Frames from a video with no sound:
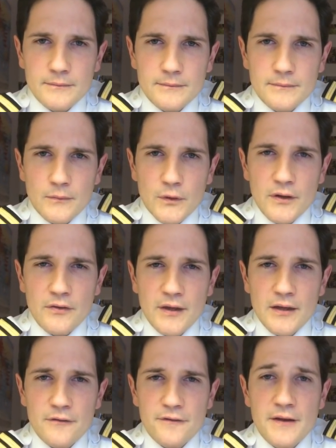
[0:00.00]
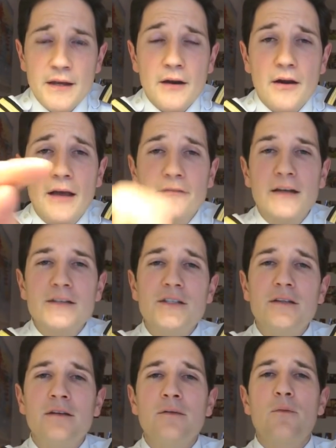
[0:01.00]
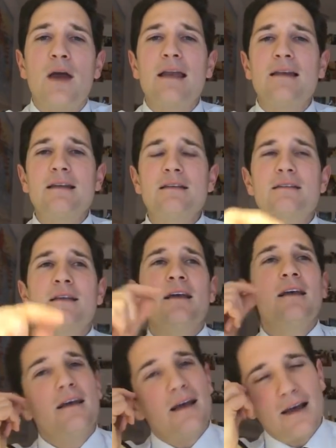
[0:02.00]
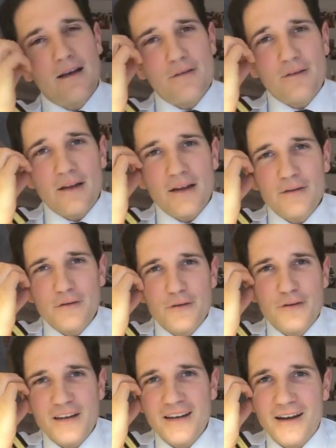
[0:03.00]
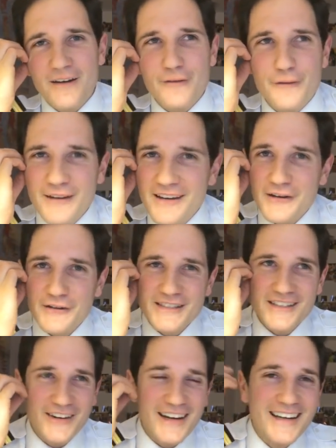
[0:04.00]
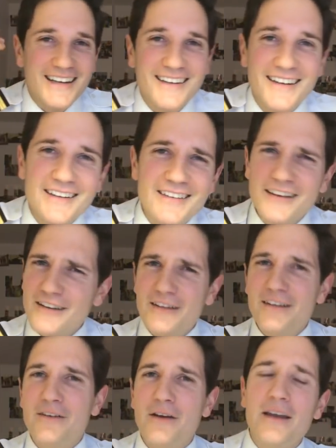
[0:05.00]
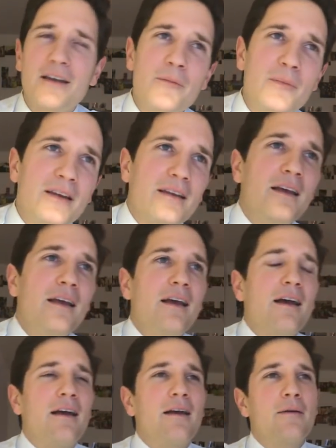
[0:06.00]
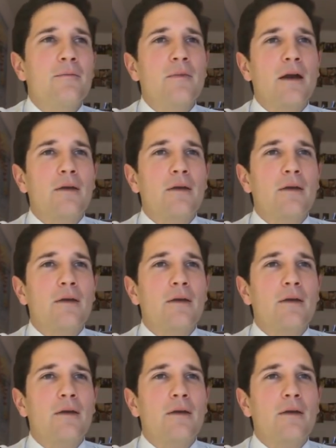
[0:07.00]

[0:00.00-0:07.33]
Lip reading: What do you think of Finnair? I've actually done wet lease flying for Finnair. Finnair is great. They're a great company. I